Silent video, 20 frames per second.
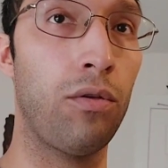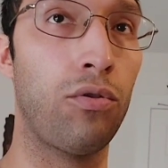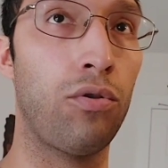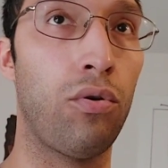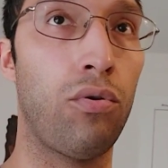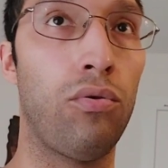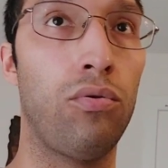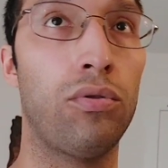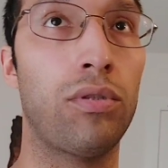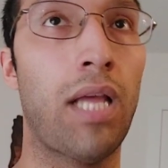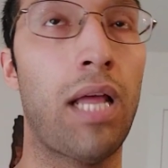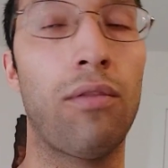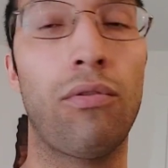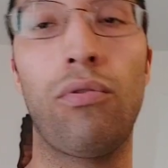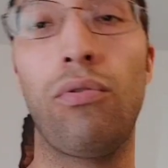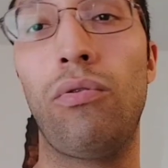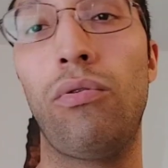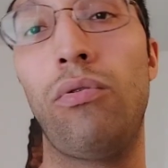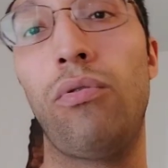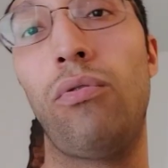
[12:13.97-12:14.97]
So
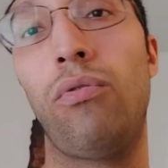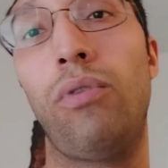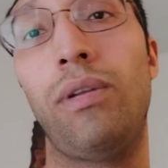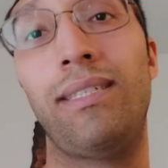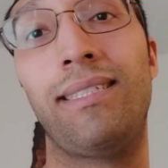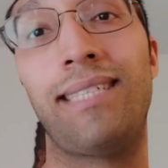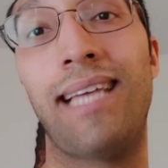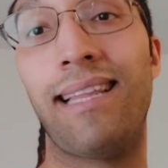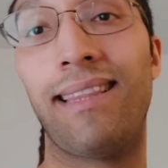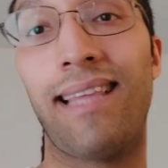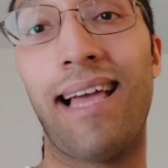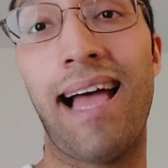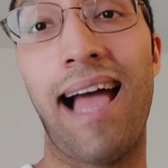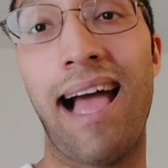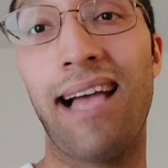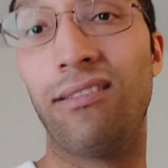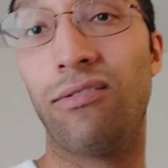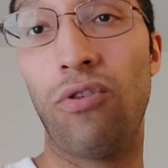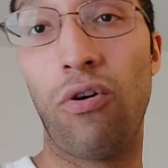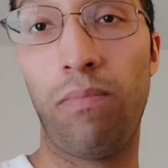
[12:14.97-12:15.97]
santo and santa
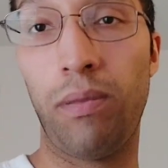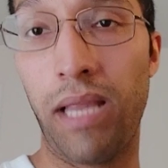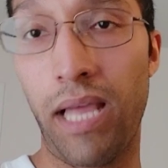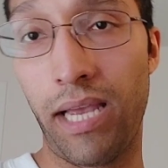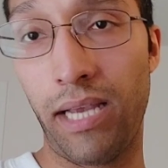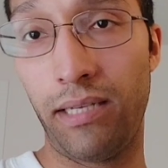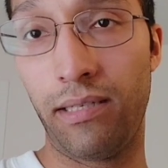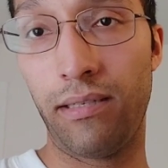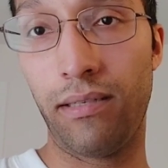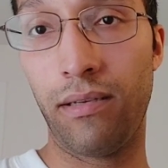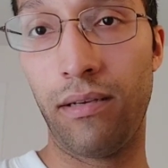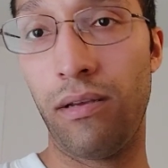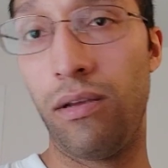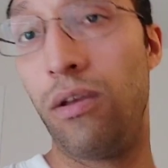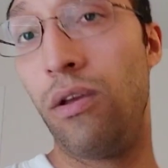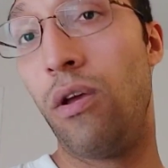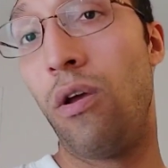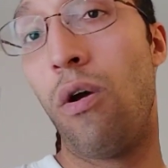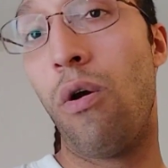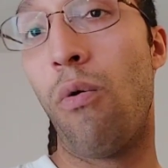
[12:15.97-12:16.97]
has no place
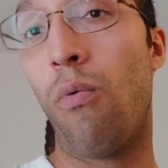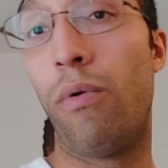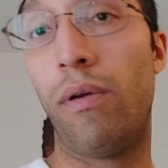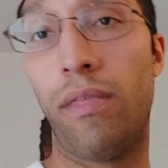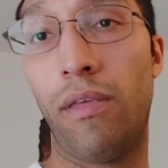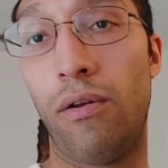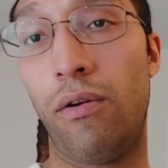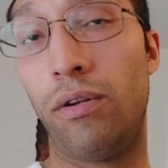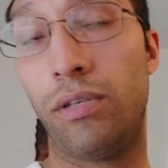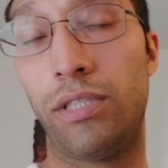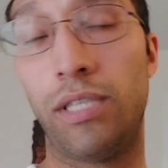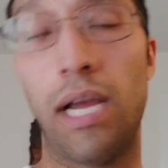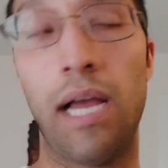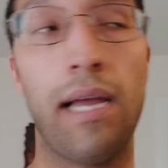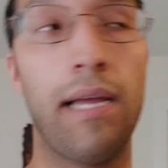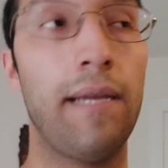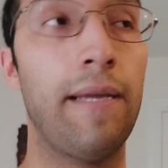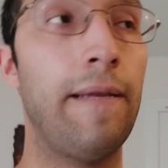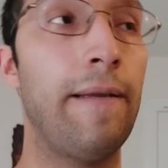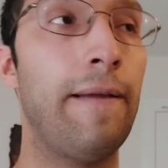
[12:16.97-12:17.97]
within
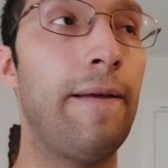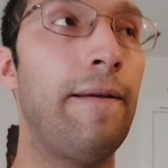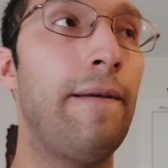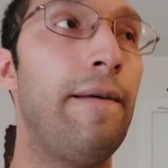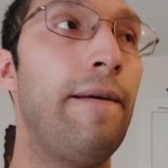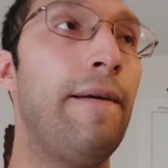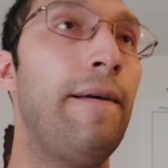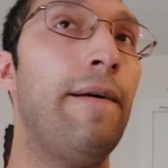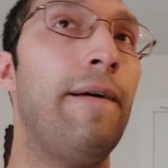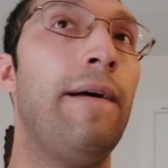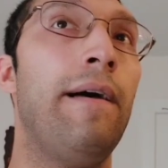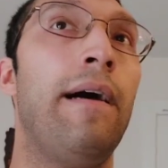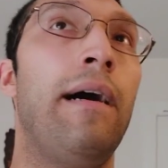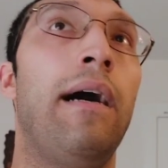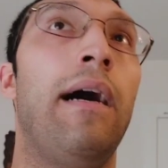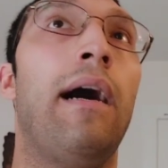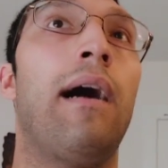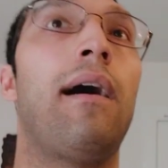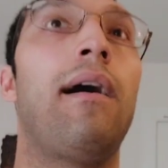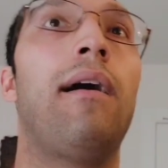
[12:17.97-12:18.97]
ocha.
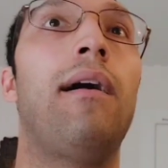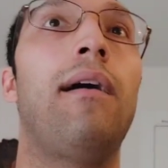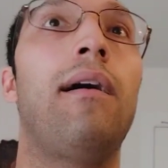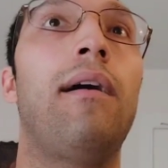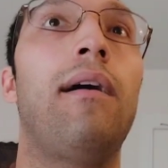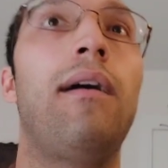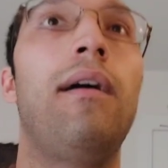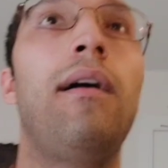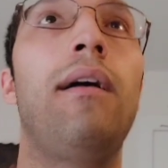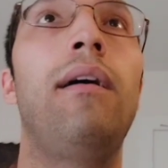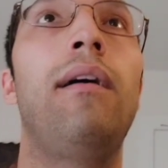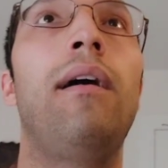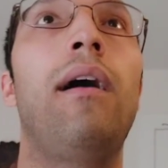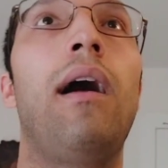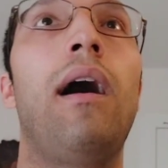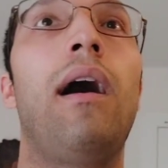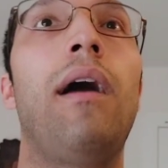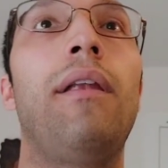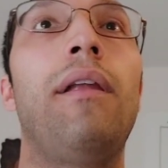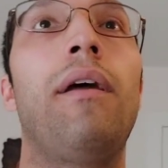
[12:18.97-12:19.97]

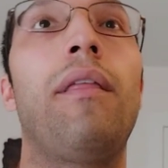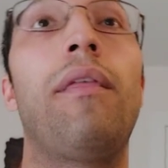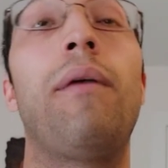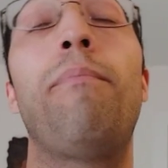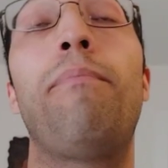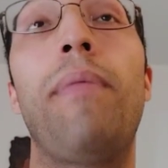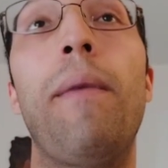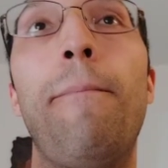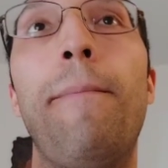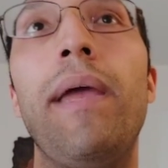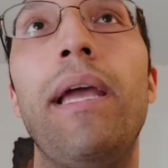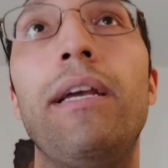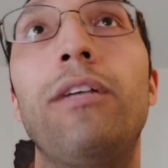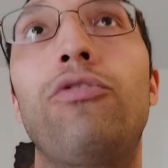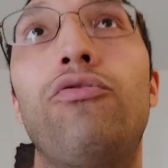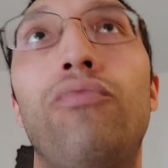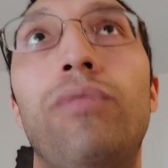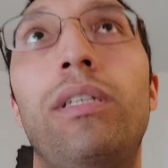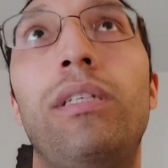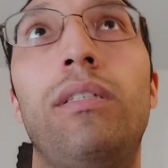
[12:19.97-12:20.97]
The
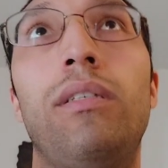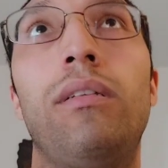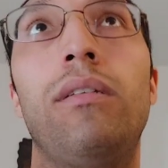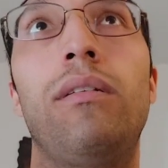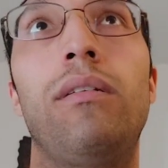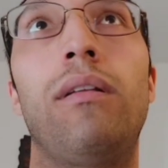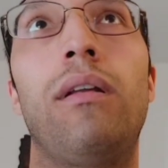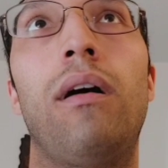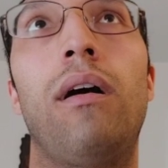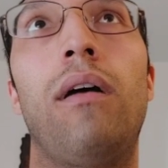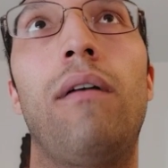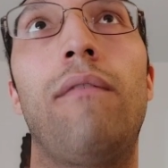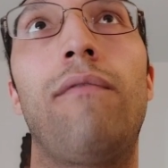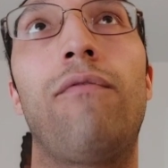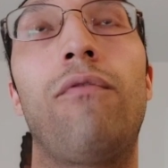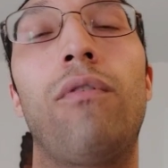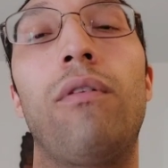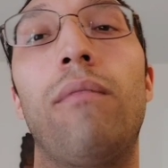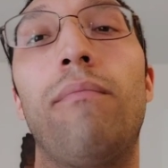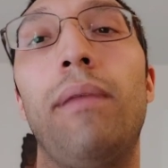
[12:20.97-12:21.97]
biggest reason
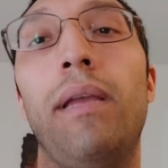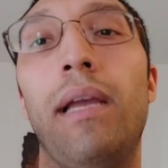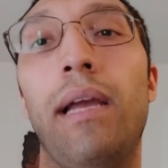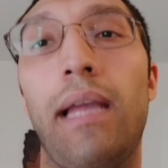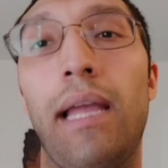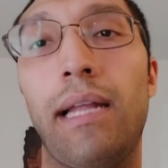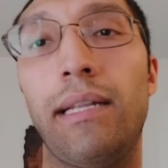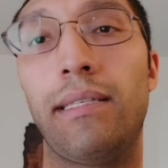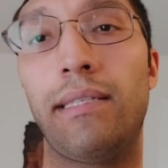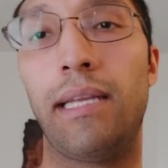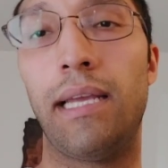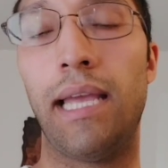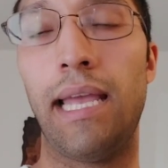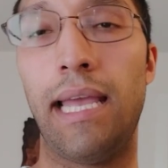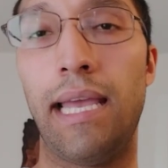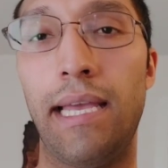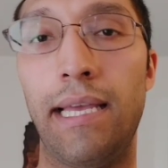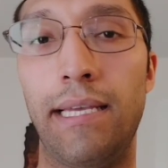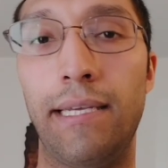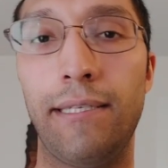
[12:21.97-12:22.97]
for being against it
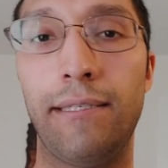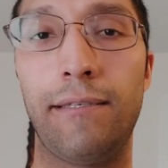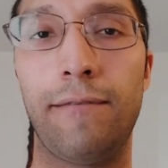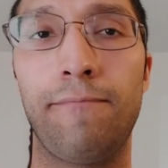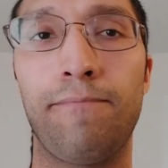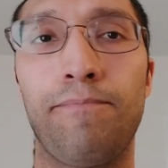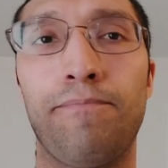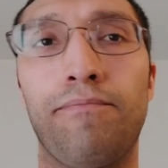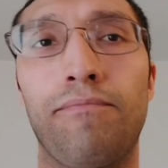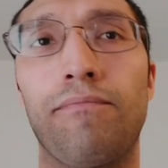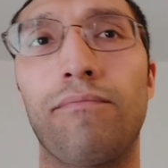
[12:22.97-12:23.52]
is,